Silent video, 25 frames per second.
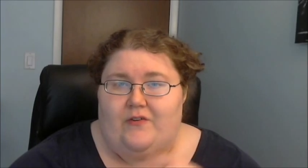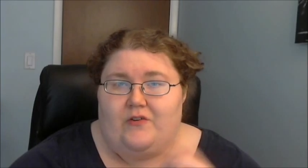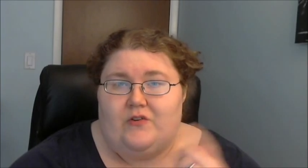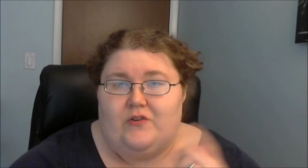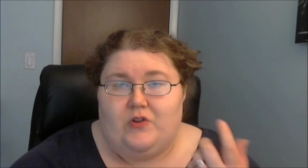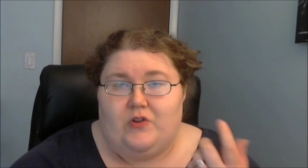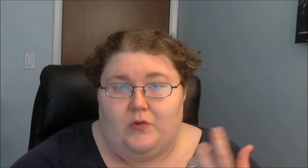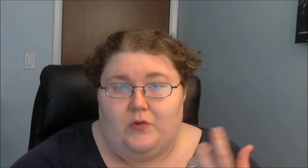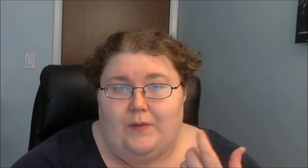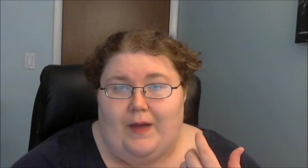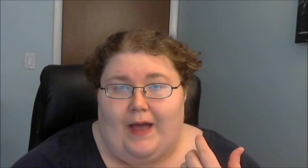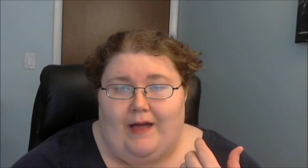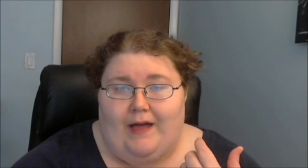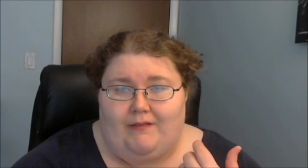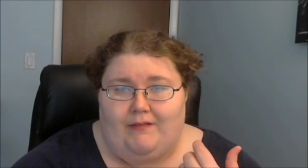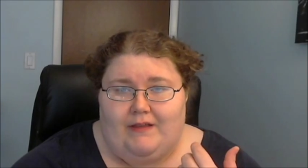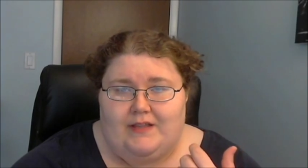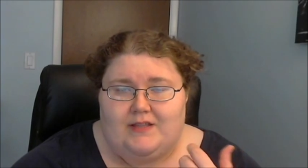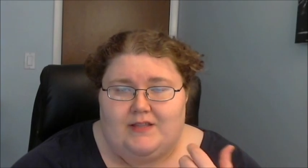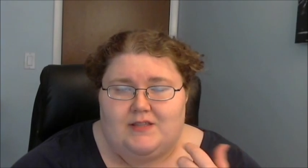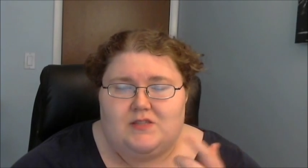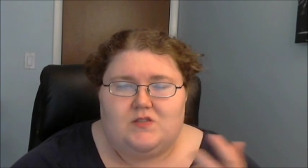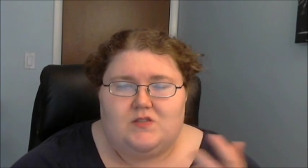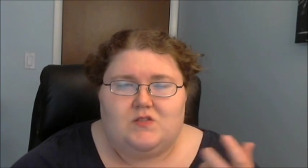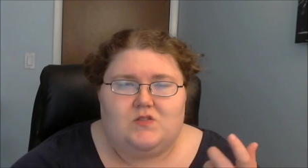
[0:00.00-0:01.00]
New
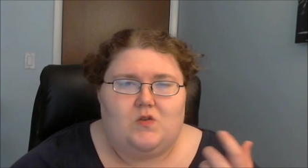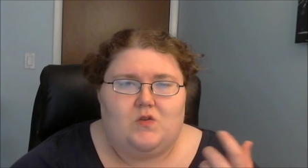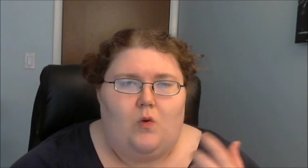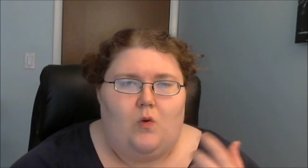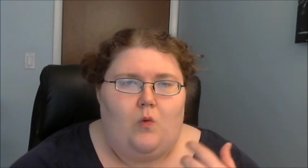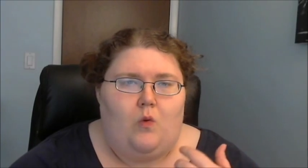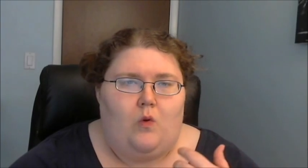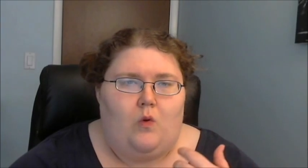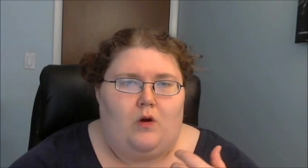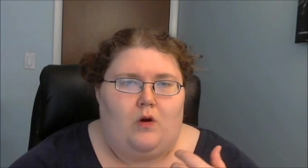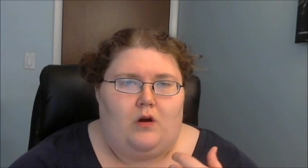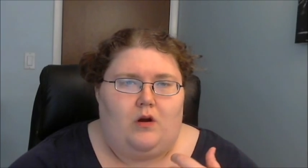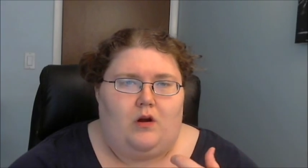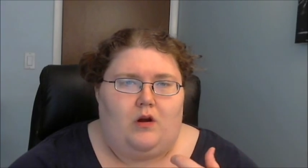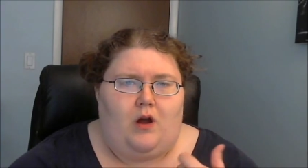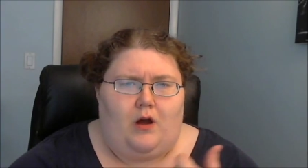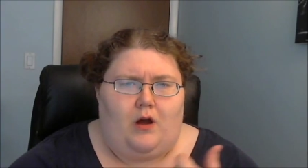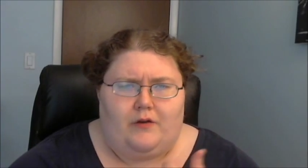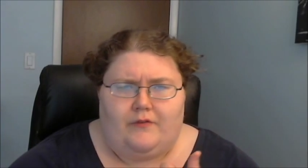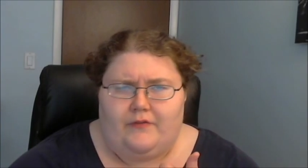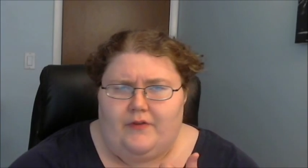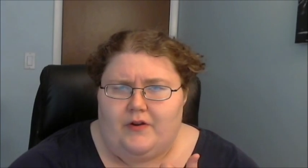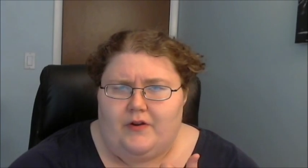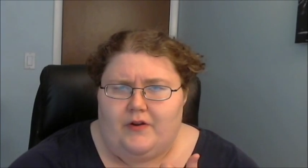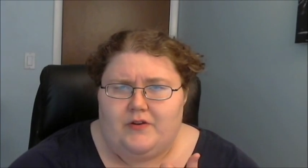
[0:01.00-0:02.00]
Balance or
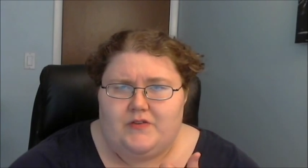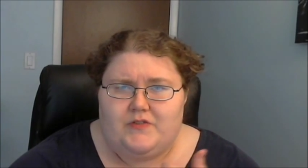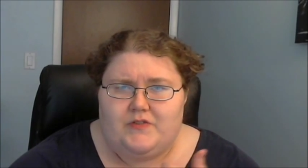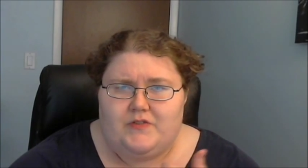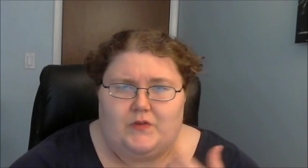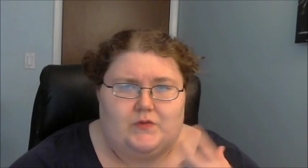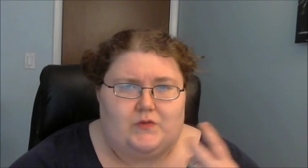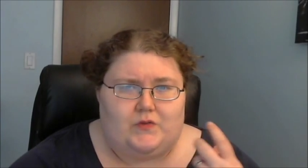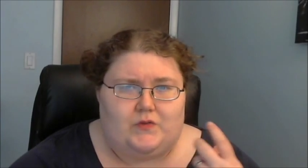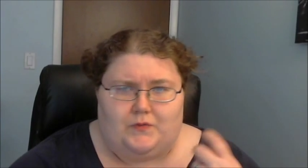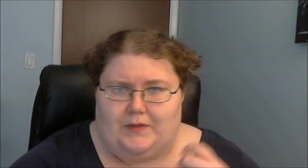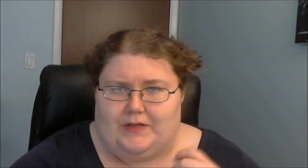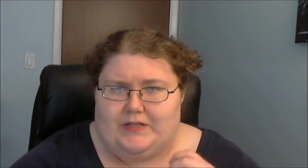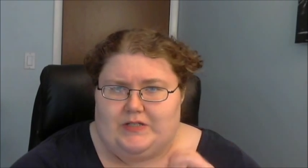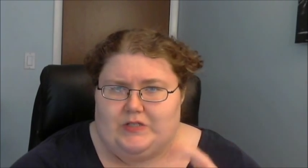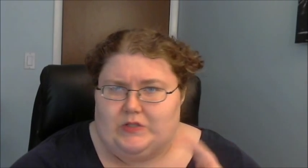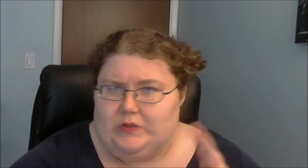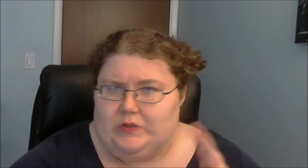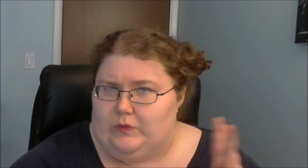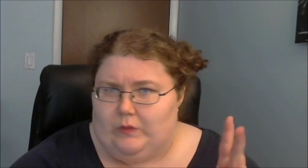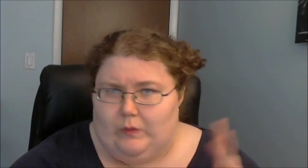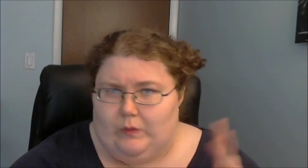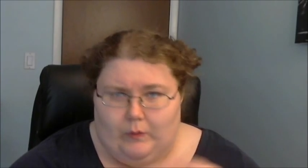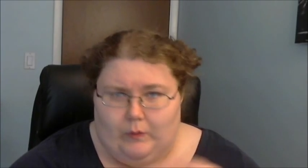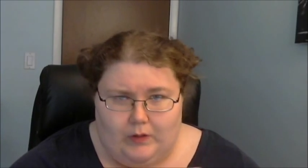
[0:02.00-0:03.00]
Converse. Those are my
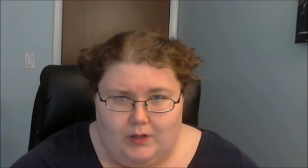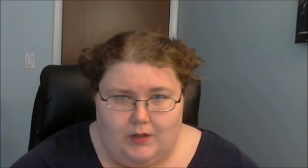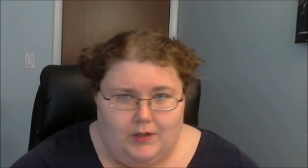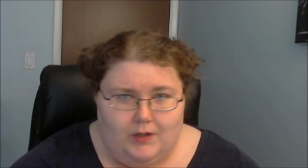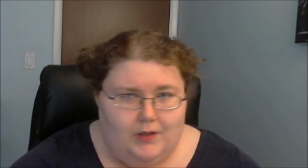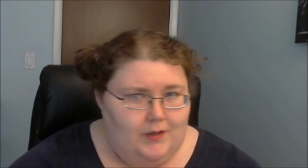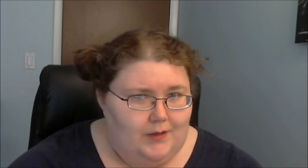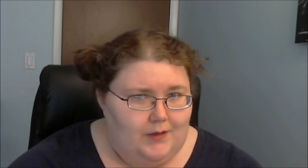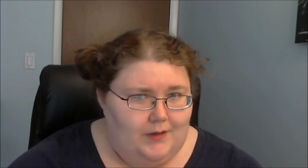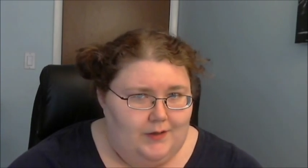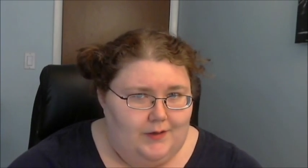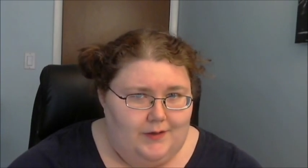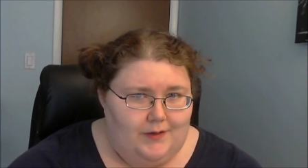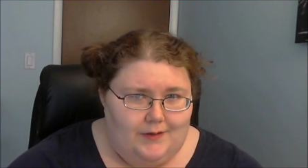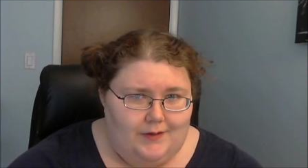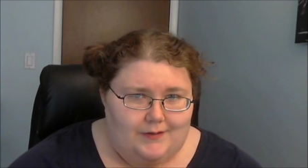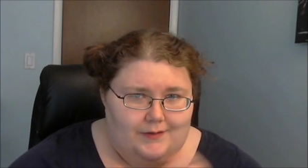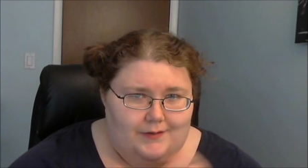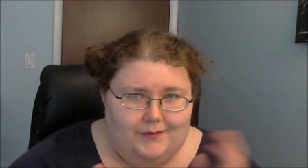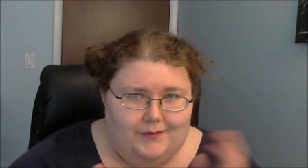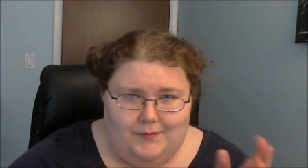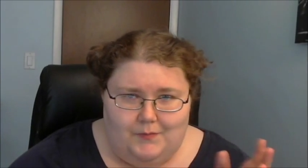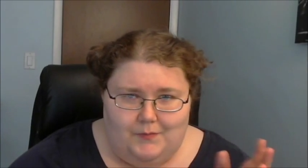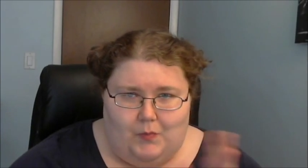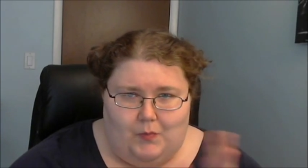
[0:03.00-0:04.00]
two
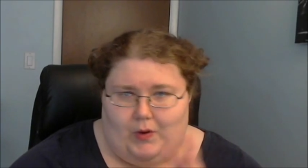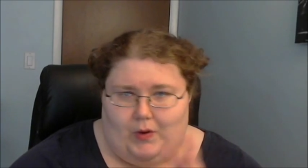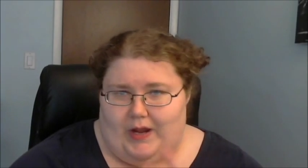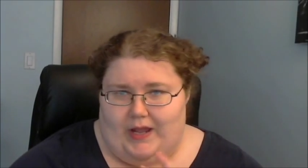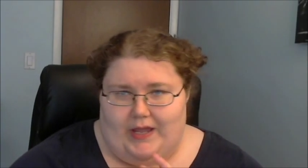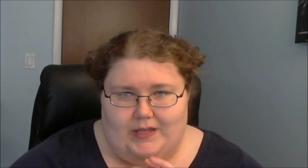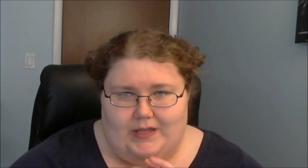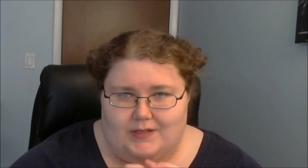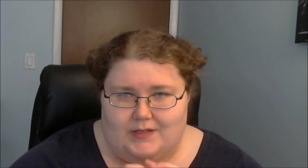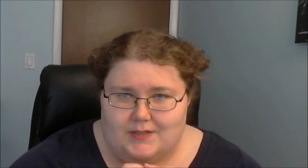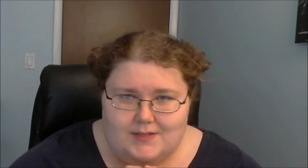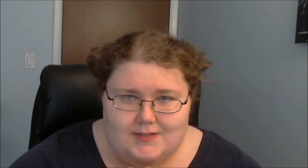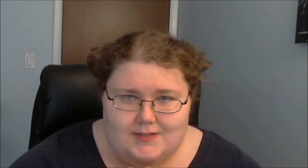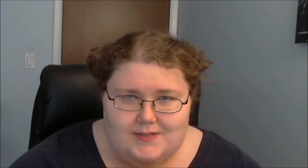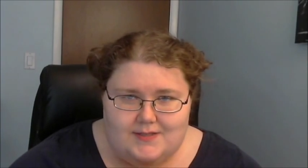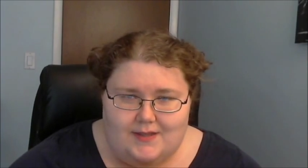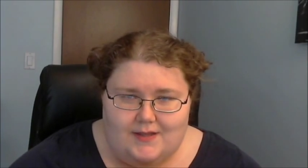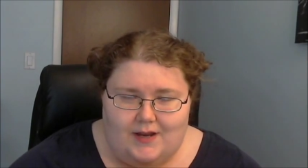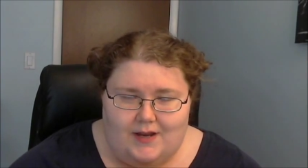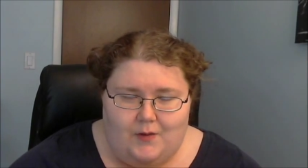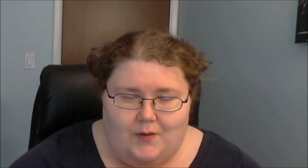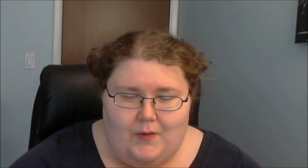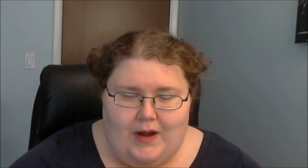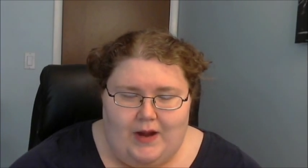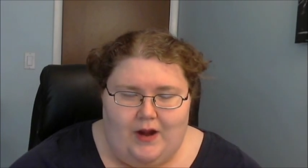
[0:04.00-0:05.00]
brands that
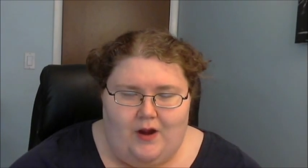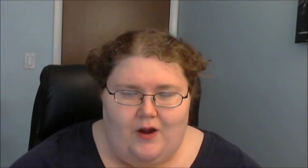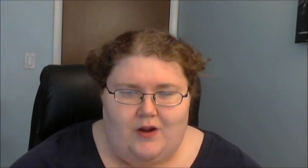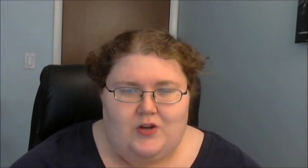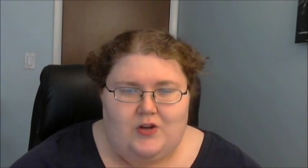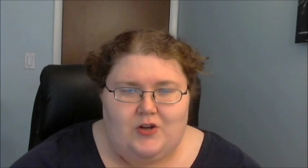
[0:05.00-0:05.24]
I wear.